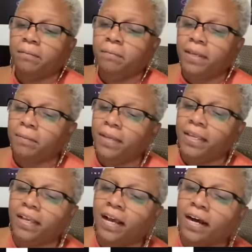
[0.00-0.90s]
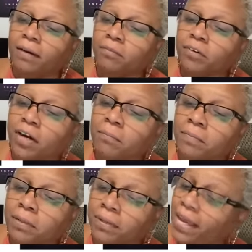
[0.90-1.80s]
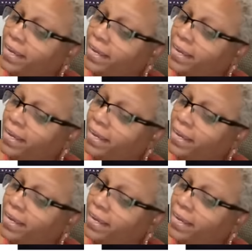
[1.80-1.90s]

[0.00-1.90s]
Mimi, Crump Mimi,